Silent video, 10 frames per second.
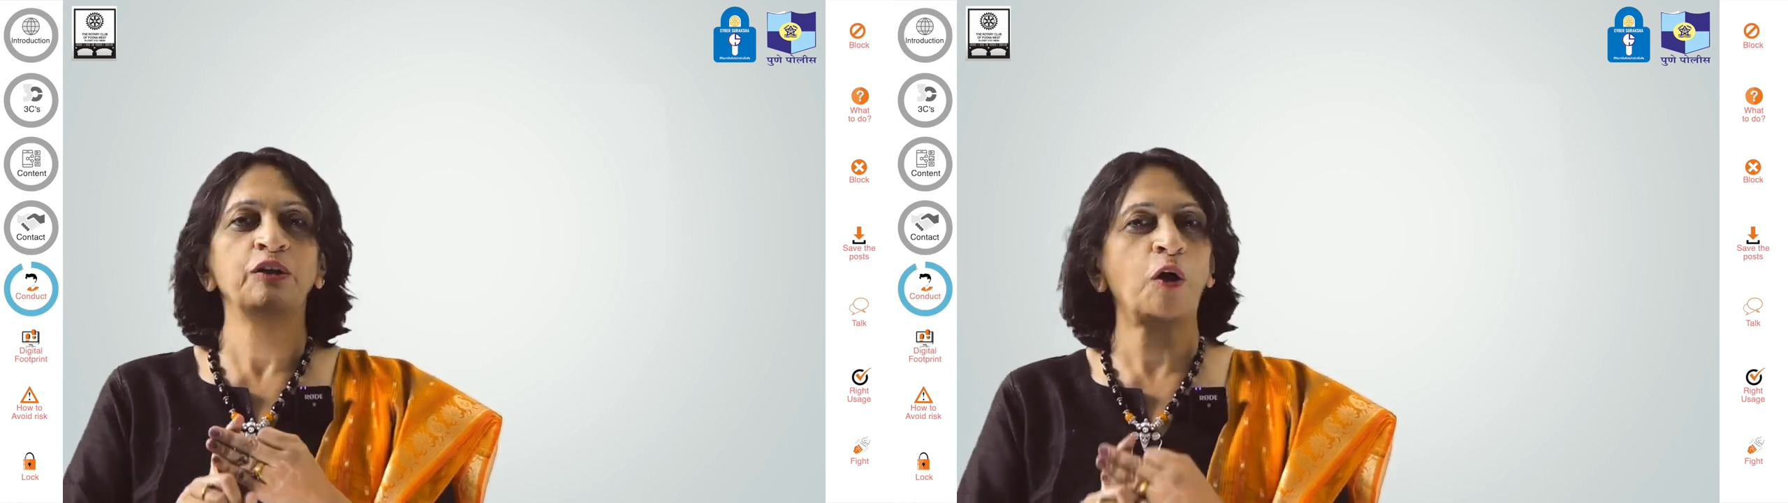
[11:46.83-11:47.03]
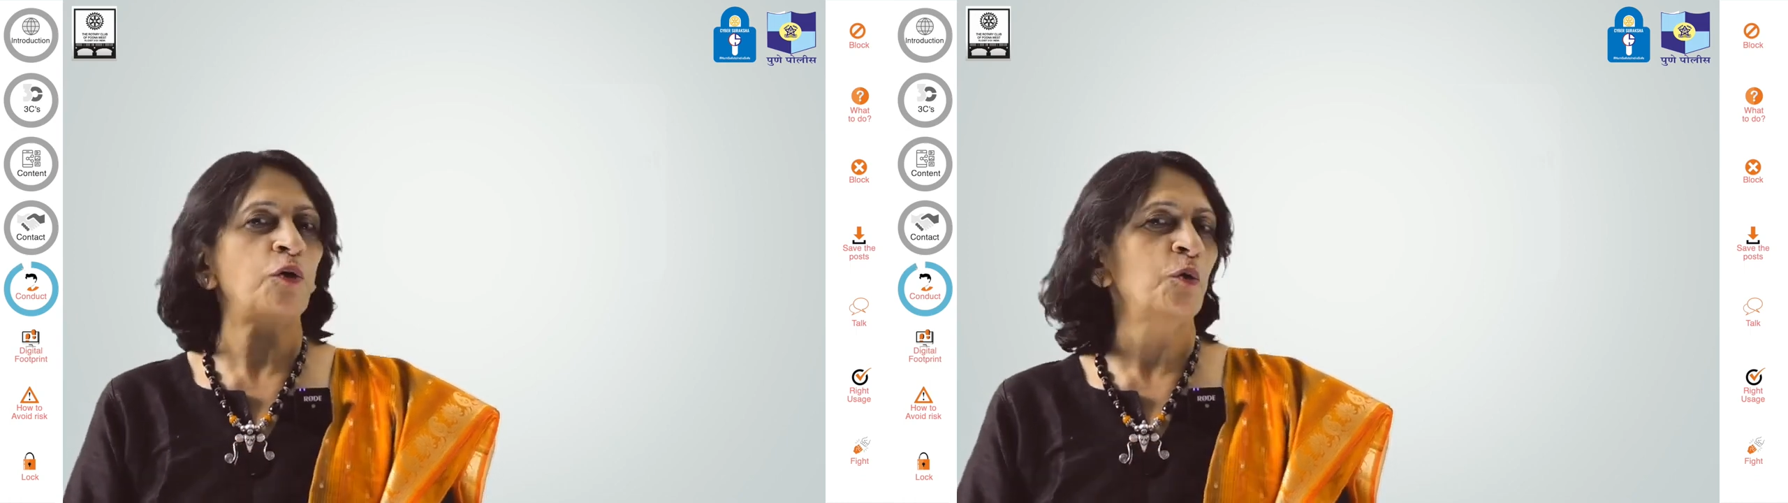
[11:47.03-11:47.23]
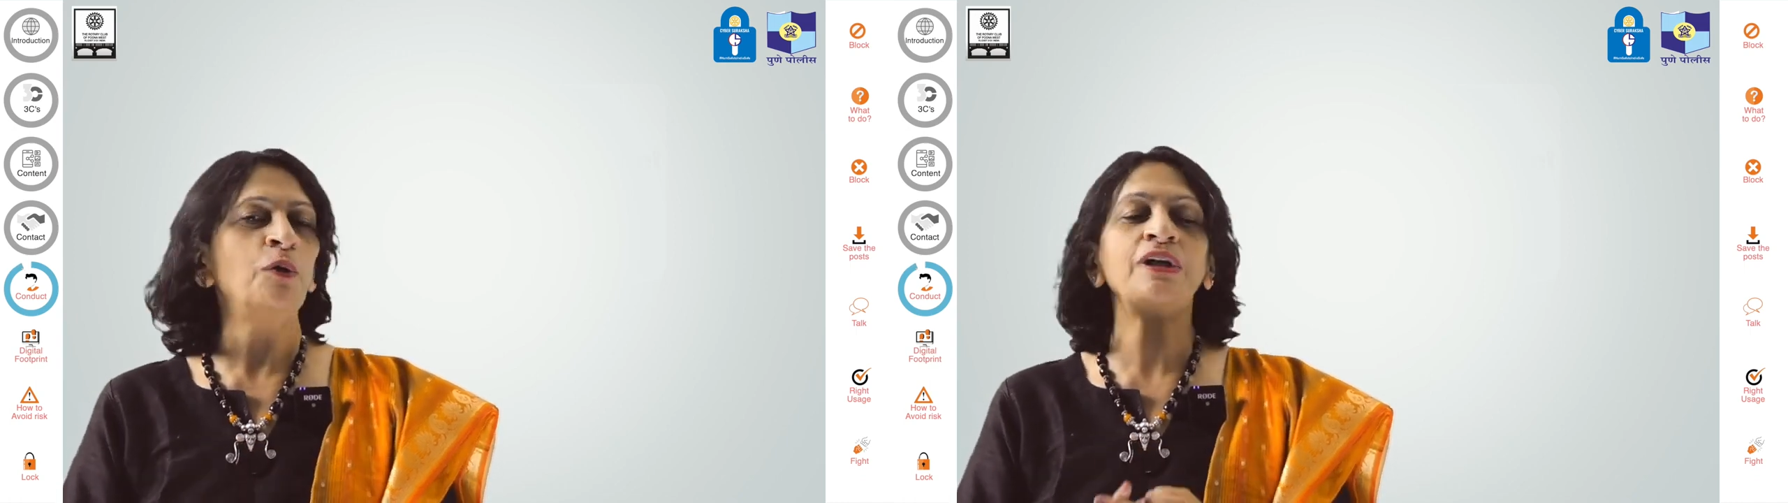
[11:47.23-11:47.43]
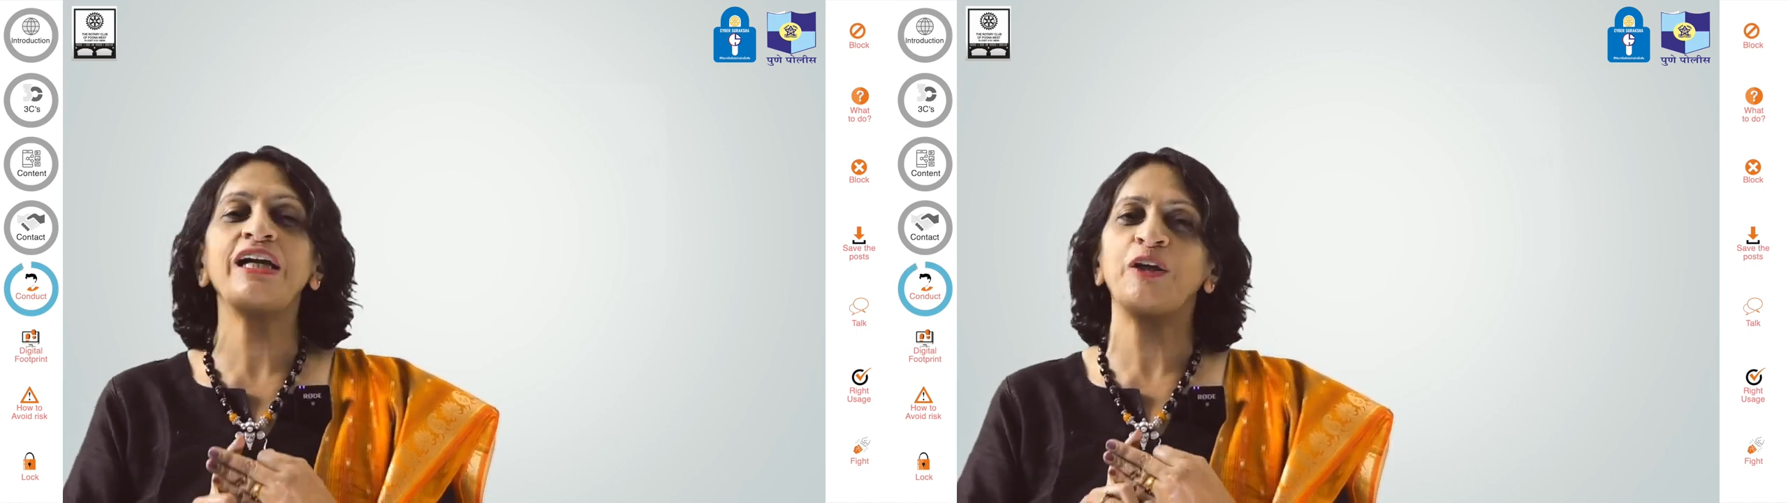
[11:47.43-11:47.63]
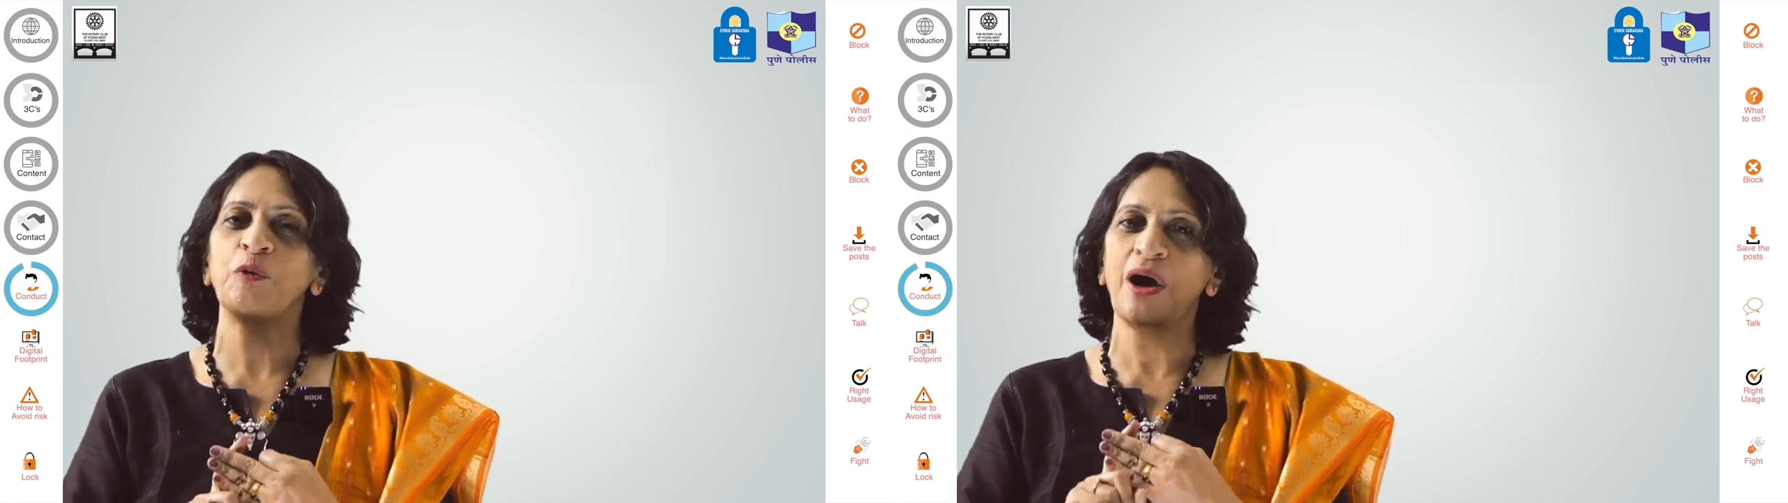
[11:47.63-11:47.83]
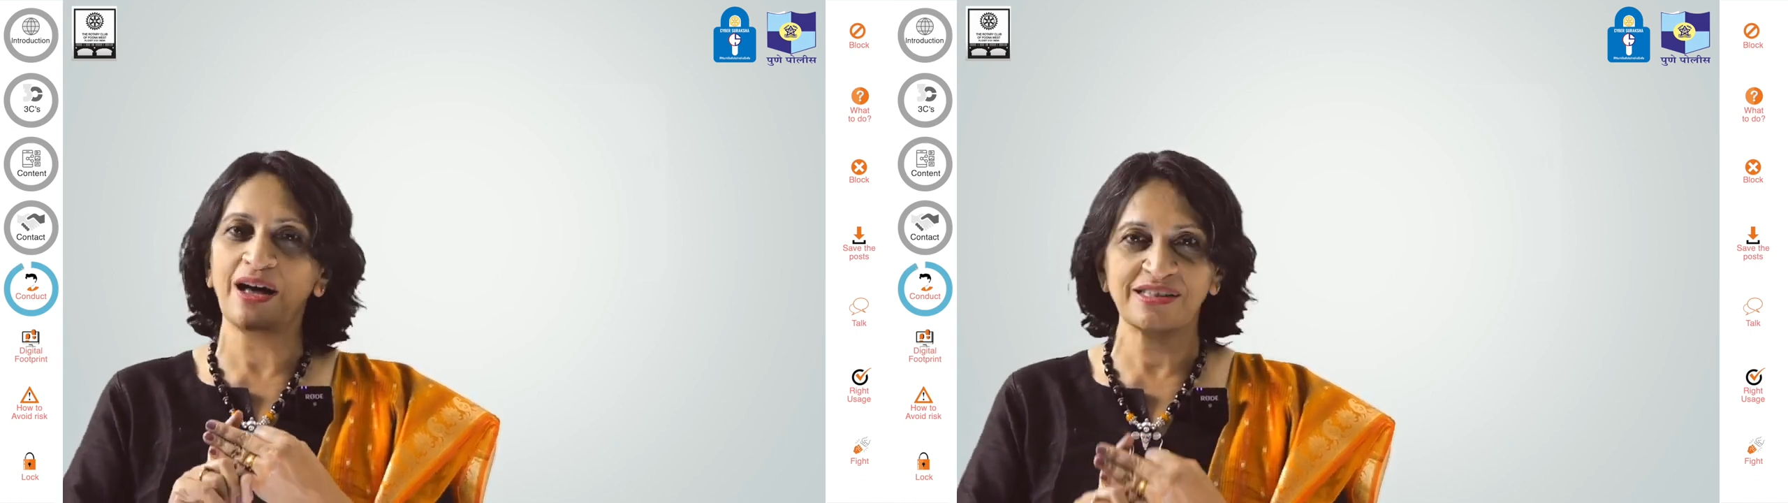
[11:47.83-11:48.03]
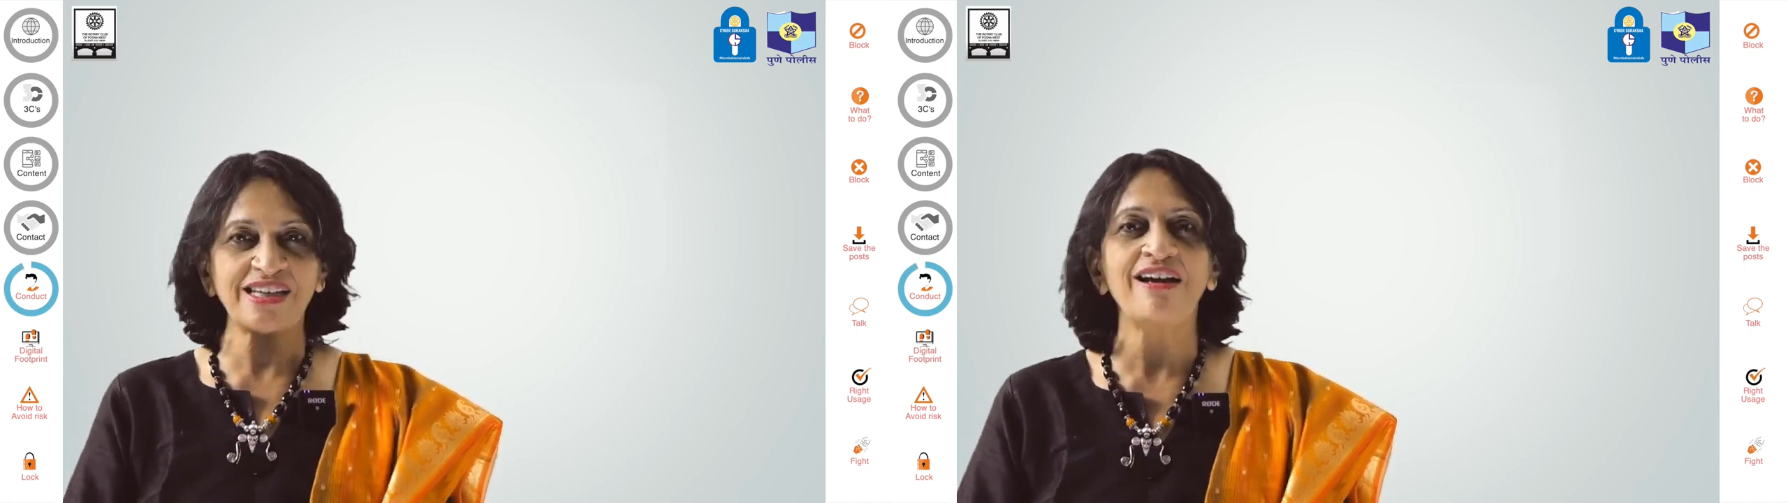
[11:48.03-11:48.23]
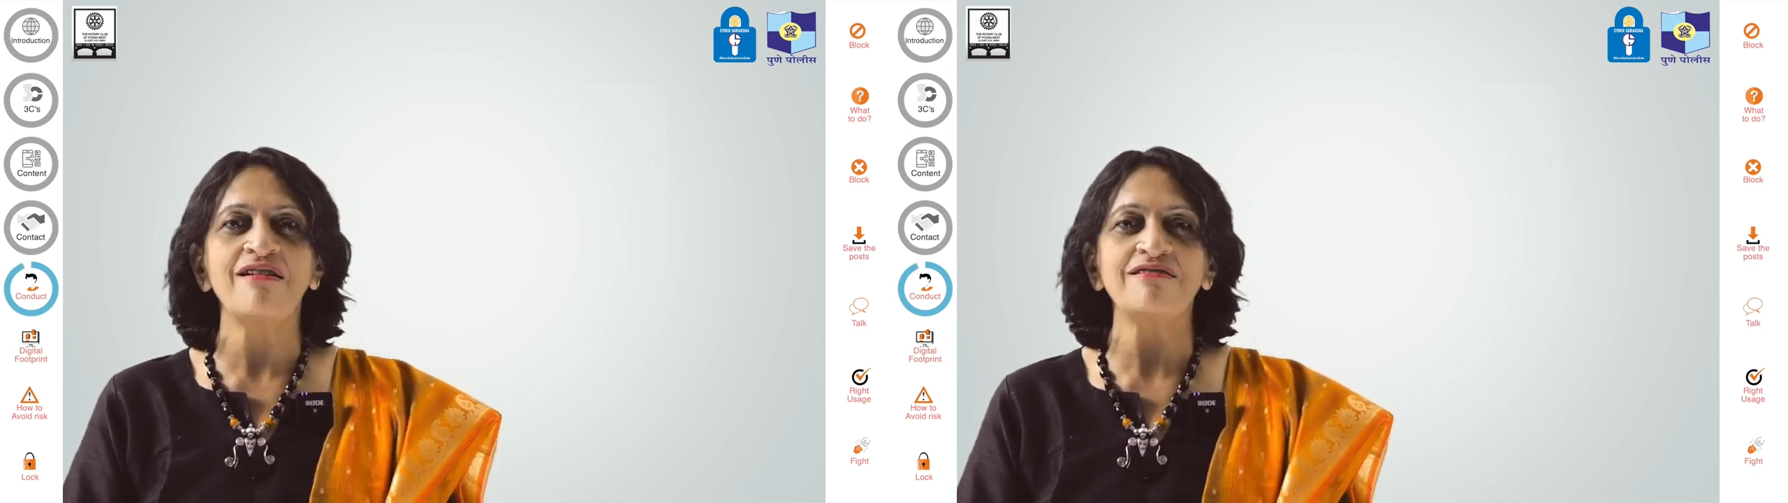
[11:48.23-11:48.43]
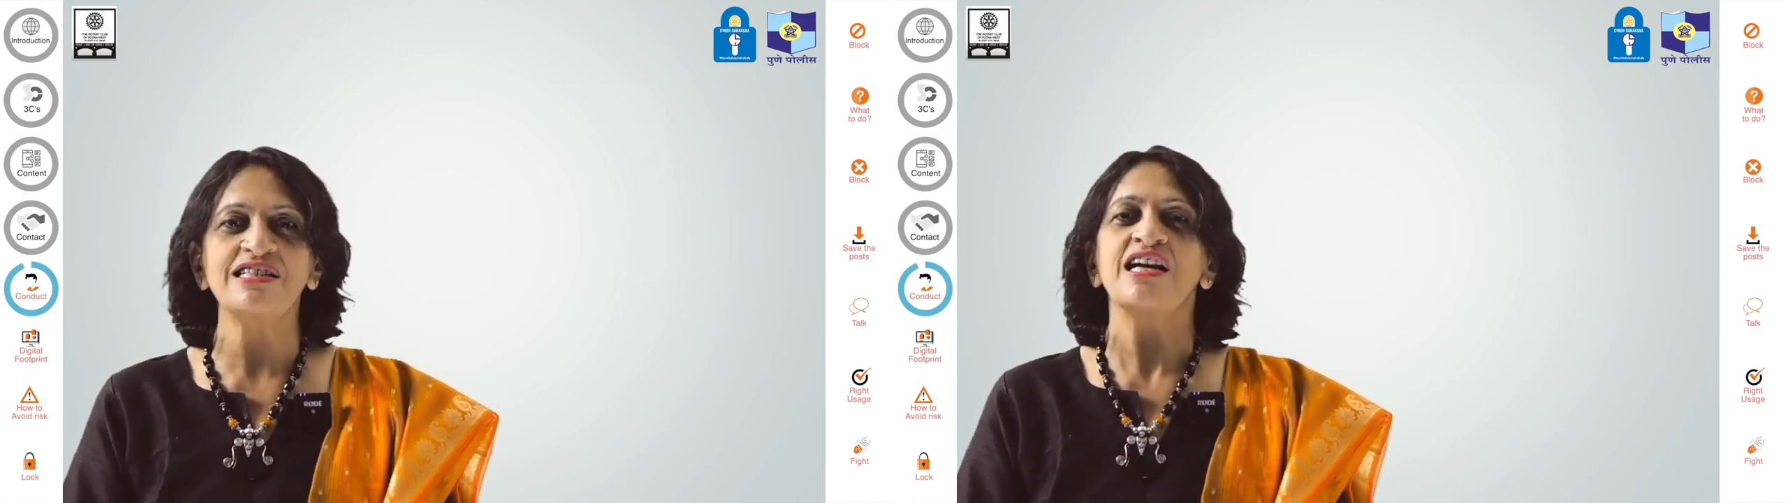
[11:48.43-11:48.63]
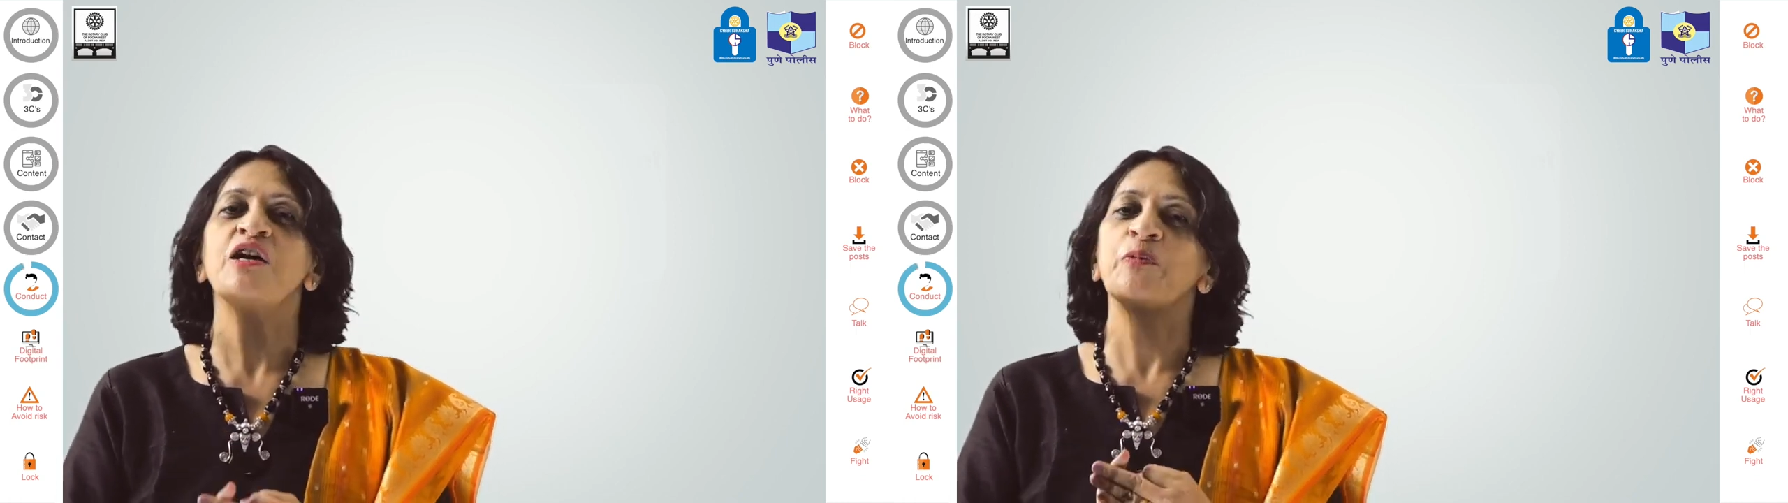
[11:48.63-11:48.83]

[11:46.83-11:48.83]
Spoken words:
not only to ourselves